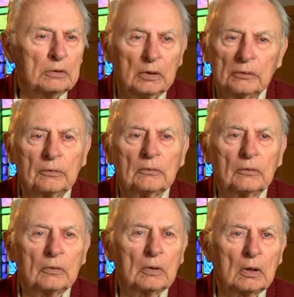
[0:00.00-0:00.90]
different
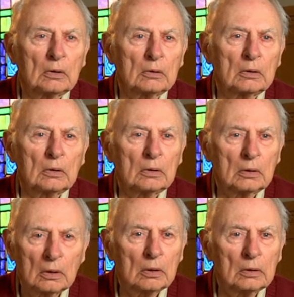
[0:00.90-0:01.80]
from the other
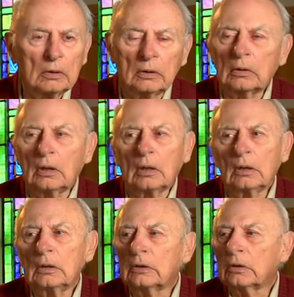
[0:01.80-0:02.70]
kids and
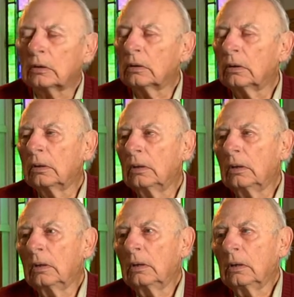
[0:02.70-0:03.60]
guys. And
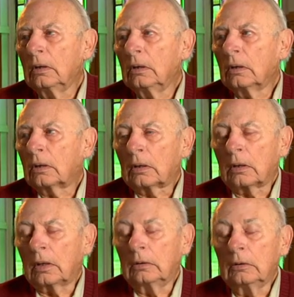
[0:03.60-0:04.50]

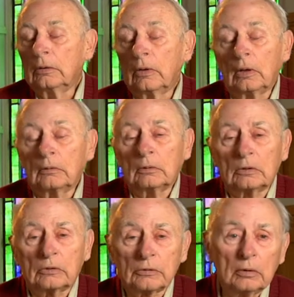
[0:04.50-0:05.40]
I knew that
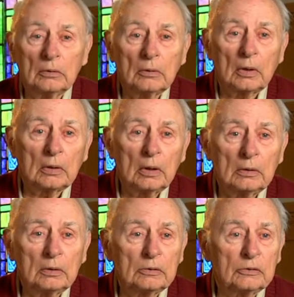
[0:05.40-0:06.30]
was true, that I
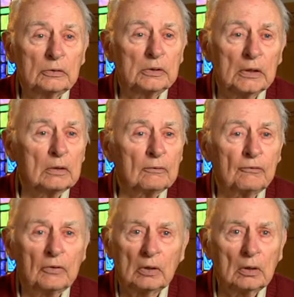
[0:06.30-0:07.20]
just didn't
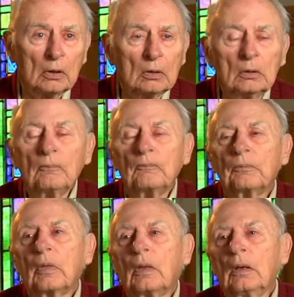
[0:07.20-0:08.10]
fit in.
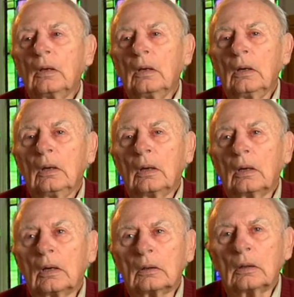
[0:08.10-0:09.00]

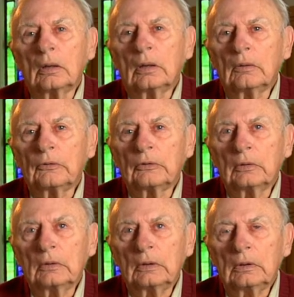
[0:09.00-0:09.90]
And I never
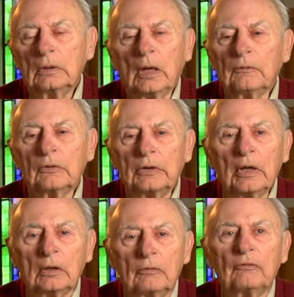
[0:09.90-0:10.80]

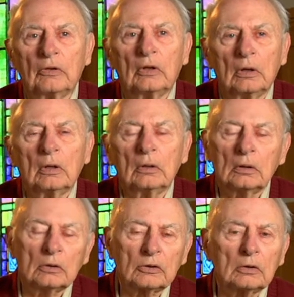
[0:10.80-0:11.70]
did fit
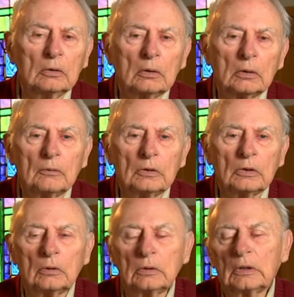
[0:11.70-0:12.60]
in school. It was
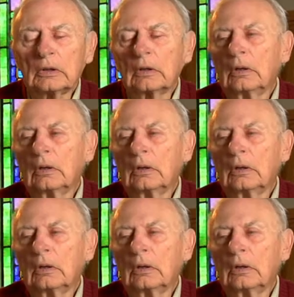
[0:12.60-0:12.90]
always